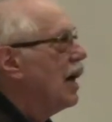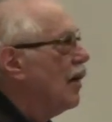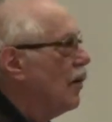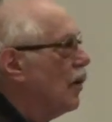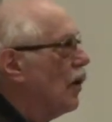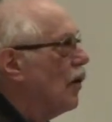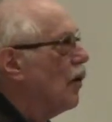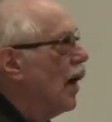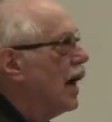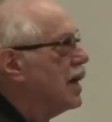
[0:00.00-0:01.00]

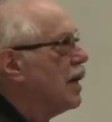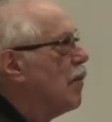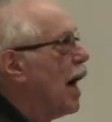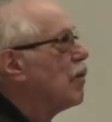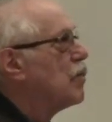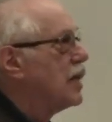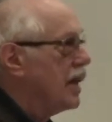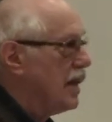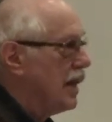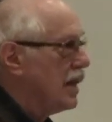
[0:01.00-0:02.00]
is about
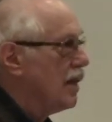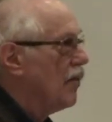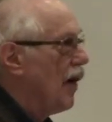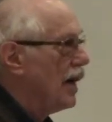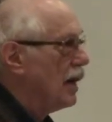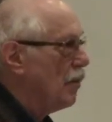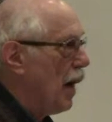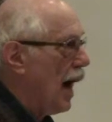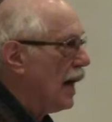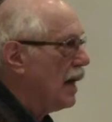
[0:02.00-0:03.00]
resistance and fighting
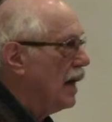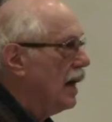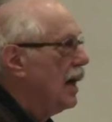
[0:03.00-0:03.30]
back.